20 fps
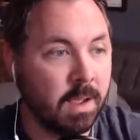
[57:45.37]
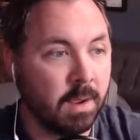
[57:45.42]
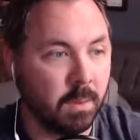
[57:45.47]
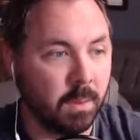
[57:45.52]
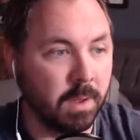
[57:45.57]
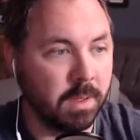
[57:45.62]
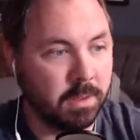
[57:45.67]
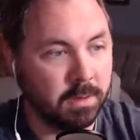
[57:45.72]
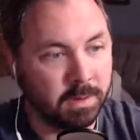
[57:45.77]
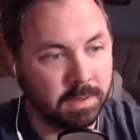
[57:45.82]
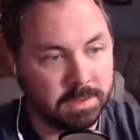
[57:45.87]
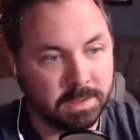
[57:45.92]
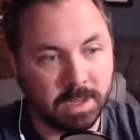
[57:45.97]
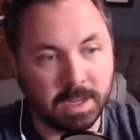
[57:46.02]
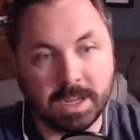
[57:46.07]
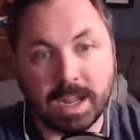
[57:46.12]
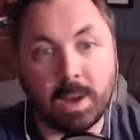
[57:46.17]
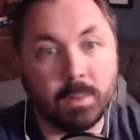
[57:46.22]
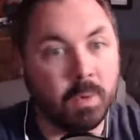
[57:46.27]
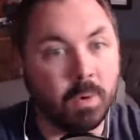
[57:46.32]
Whether it's
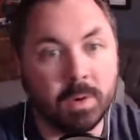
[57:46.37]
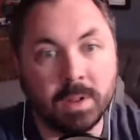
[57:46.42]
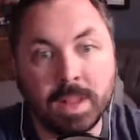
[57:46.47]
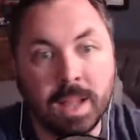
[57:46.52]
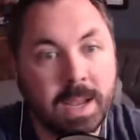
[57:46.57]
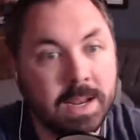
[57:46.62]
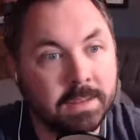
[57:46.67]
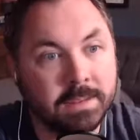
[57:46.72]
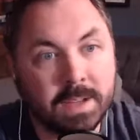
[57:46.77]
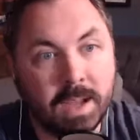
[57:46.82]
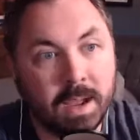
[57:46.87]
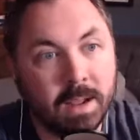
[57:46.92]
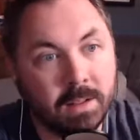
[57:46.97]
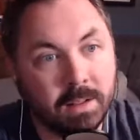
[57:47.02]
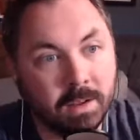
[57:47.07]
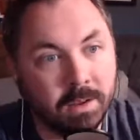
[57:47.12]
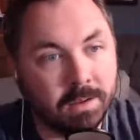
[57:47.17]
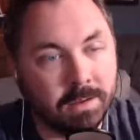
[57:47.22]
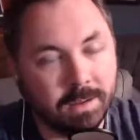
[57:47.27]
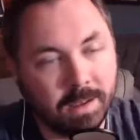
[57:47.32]
like I wrote a line of
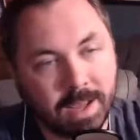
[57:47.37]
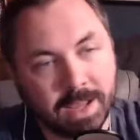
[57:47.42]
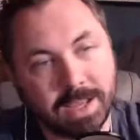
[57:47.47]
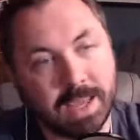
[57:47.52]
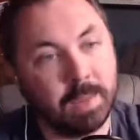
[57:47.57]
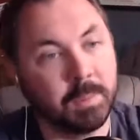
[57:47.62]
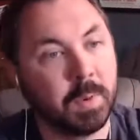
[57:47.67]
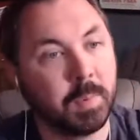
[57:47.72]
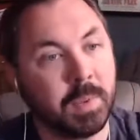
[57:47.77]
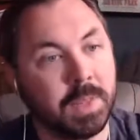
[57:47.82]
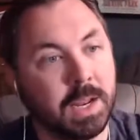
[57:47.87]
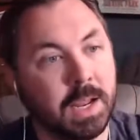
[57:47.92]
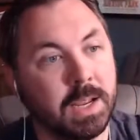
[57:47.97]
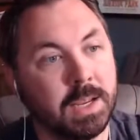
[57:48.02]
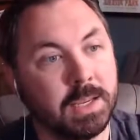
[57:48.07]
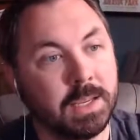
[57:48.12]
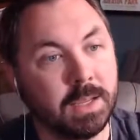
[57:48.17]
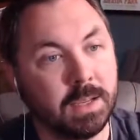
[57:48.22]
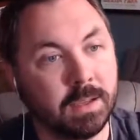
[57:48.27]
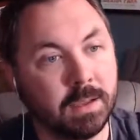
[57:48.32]
dialogue, I came up with an
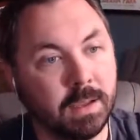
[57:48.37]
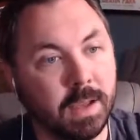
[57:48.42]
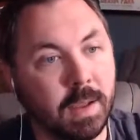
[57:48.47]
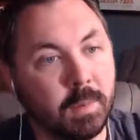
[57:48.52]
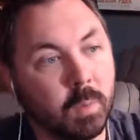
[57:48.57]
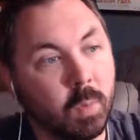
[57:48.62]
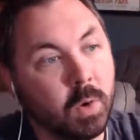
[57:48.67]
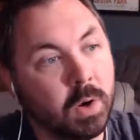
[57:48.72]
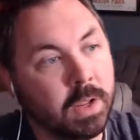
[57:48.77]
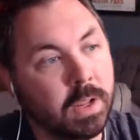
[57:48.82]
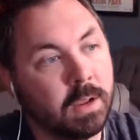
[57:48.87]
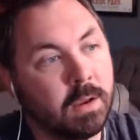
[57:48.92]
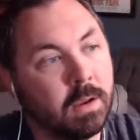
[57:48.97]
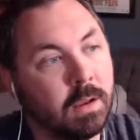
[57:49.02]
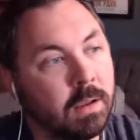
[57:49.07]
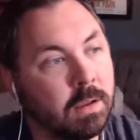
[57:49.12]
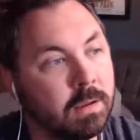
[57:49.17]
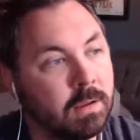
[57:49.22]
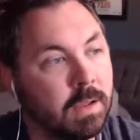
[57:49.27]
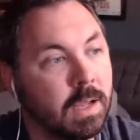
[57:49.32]
idea, I'm working
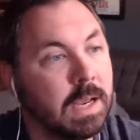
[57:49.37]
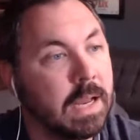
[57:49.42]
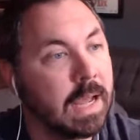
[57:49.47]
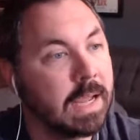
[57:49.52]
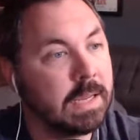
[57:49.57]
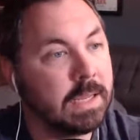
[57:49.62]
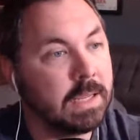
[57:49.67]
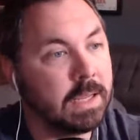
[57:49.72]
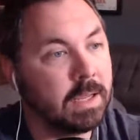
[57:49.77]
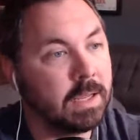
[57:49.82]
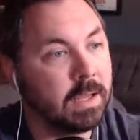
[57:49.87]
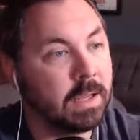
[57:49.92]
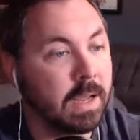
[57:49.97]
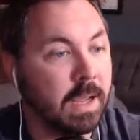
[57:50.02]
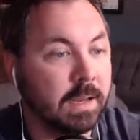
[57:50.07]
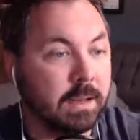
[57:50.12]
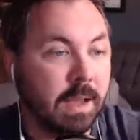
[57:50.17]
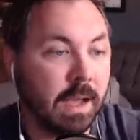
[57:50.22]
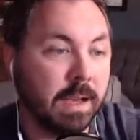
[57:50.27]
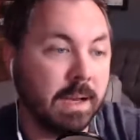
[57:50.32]
on an idea, and
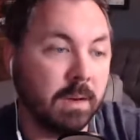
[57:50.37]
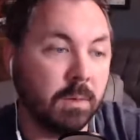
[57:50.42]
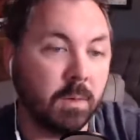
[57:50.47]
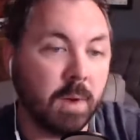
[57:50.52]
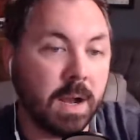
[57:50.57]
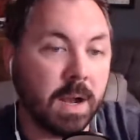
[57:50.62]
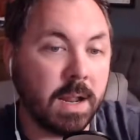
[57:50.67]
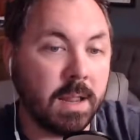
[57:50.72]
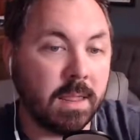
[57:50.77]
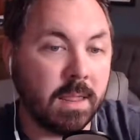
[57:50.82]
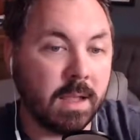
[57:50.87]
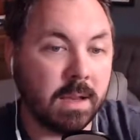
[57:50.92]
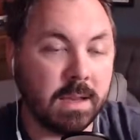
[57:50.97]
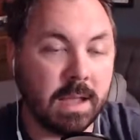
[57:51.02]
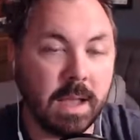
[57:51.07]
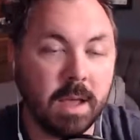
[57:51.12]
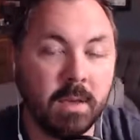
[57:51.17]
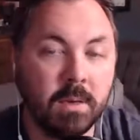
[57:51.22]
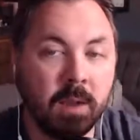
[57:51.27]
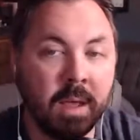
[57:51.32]
I didn't write anything
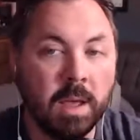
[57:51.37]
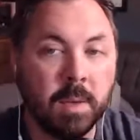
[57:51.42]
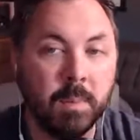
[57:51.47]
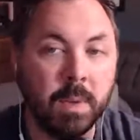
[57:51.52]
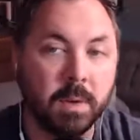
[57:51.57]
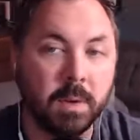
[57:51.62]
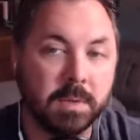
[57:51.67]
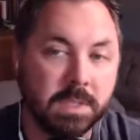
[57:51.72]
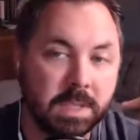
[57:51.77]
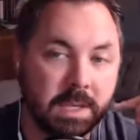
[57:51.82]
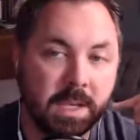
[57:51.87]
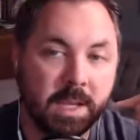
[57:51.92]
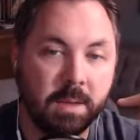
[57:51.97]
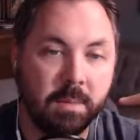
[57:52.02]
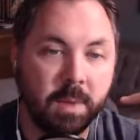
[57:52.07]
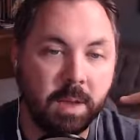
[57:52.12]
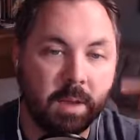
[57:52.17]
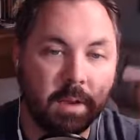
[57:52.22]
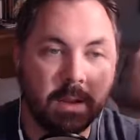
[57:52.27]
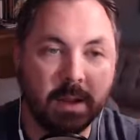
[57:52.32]
down, but I was thinking
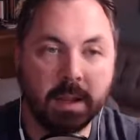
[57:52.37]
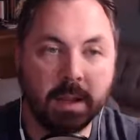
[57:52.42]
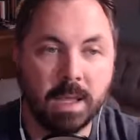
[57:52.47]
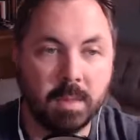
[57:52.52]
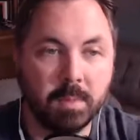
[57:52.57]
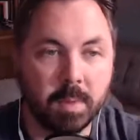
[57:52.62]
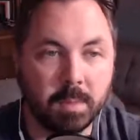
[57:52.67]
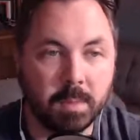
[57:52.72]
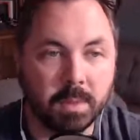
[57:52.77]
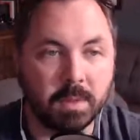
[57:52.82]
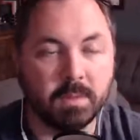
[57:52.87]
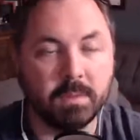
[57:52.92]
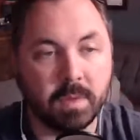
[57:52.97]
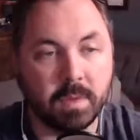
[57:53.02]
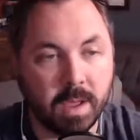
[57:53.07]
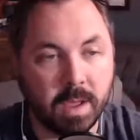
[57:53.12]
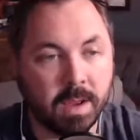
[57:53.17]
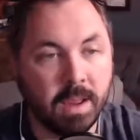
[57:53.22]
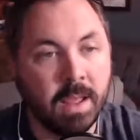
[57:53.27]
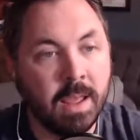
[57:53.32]
about it and I came up with it.
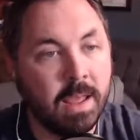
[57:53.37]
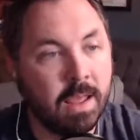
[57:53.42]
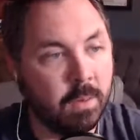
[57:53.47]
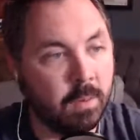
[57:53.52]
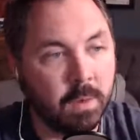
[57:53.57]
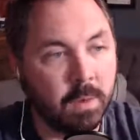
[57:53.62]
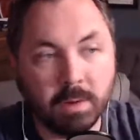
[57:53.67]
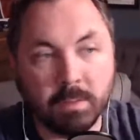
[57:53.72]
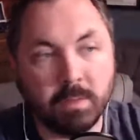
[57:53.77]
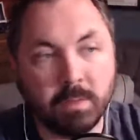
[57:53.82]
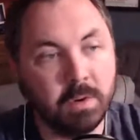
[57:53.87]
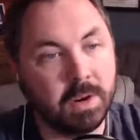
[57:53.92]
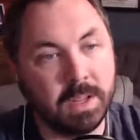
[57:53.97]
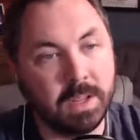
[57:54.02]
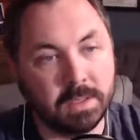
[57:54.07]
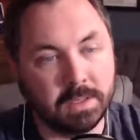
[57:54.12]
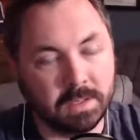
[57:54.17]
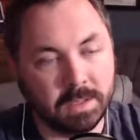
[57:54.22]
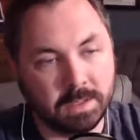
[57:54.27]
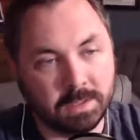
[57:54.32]
Fine, whatever it
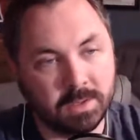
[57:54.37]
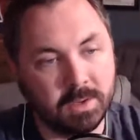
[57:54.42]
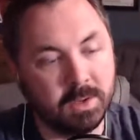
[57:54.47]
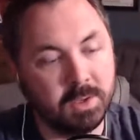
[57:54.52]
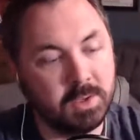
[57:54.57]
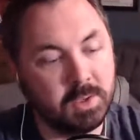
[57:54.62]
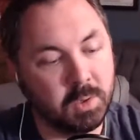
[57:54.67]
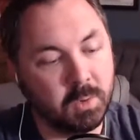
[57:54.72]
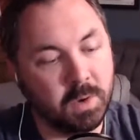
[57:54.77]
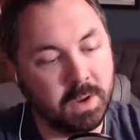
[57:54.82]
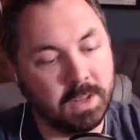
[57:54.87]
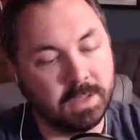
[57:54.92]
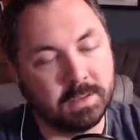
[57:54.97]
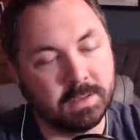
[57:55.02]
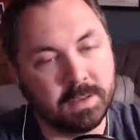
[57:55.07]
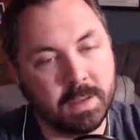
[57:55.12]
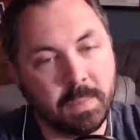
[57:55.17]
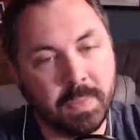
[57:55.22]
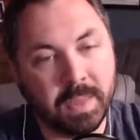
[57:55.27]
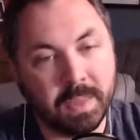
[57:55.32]
is, as long as you created
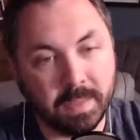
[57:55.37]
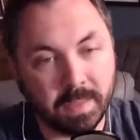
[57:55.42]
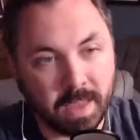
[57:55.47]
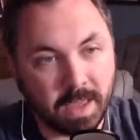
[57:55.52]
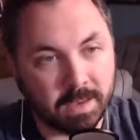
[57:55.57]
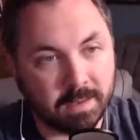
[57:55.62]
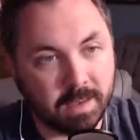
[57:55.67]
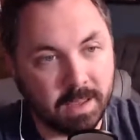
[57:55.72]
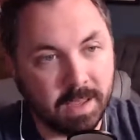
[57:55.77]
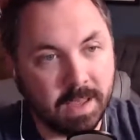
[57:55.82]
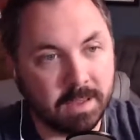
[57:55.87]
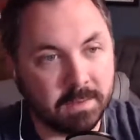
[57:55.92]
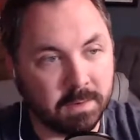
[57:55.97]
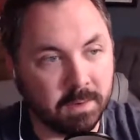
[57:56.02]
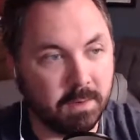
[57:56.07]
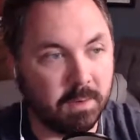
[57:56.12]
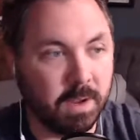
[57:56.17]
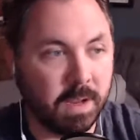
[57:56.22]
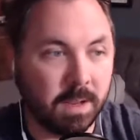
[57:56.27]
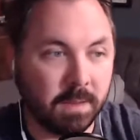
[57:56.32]
something that day as a
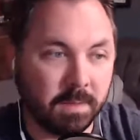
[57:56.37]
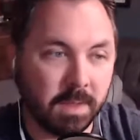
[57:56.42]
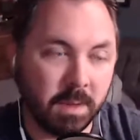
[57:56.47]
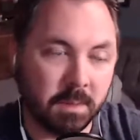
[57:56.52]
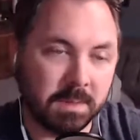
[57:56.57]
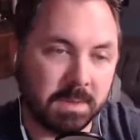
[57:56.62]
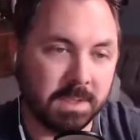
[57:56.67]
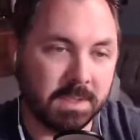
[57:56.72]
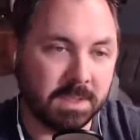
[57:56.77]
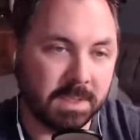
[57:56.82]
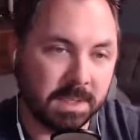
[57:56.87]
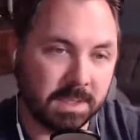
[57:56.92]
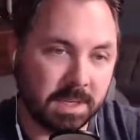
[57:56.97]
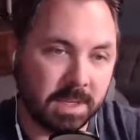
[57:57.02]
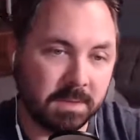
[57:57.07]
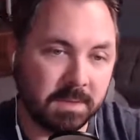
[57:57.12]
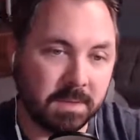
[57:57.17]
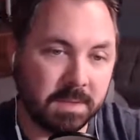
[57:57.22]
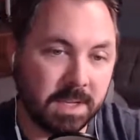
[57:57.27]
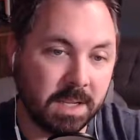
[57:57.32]
creative, that was a
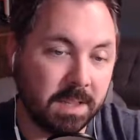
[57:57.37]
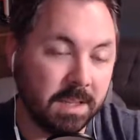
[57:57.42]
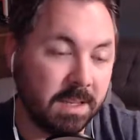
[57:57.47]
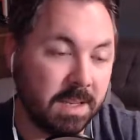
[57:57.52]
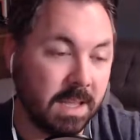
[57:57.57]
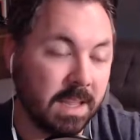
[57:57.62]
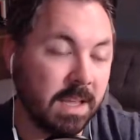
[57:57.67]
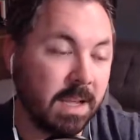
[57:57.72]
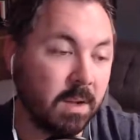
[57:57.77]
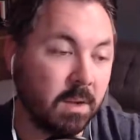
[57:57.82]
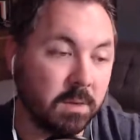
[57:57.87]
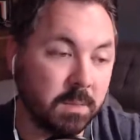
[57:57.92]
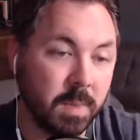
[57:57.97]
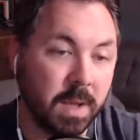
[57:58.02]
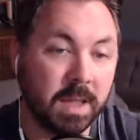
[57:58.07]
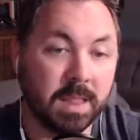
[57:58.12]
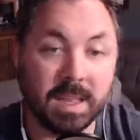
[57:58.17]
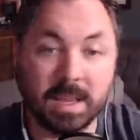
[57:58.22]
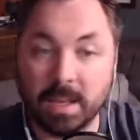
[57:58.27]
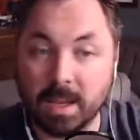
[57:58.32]
successful day. The day that goes
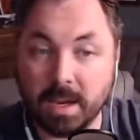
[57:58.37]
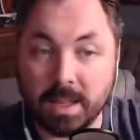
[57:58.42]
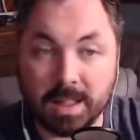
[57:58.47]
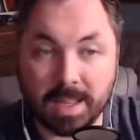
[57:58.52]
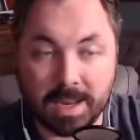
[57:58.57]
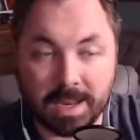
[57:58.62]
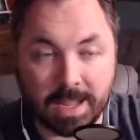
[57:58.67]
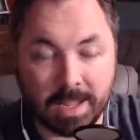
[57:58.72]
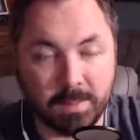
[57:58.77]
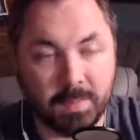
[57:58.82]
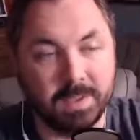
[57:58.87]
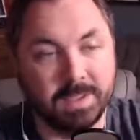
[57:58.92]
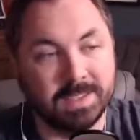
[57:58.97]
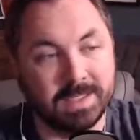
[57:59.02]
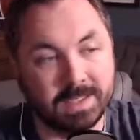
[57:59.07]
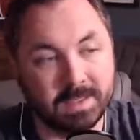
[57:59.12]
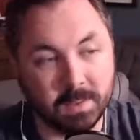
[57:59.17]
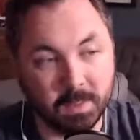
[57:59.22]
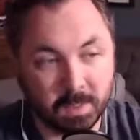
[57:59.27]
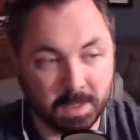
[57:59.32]
by that none of that happens,
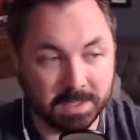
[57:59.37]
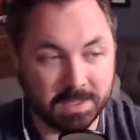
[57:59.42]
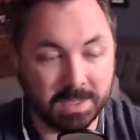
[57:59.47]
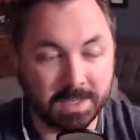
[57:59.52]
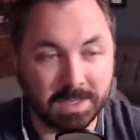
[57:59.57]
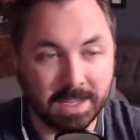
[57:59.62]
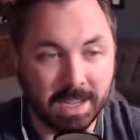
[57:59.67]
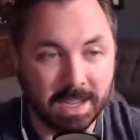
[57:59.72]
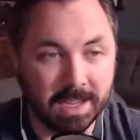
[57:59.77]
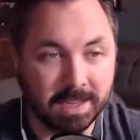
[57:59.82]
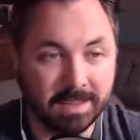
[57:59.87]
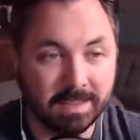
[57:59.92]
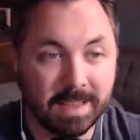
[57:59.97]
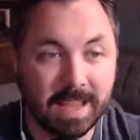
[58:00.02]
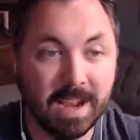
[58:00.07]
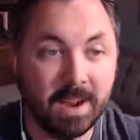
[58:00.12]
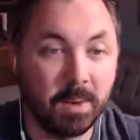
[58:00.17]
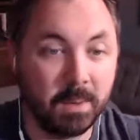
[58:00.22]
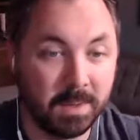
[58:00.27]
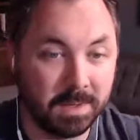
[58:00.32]
that's a wasted day, and
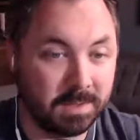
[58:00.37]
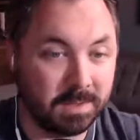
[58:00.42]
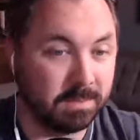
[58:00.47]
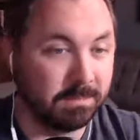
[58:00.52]
that always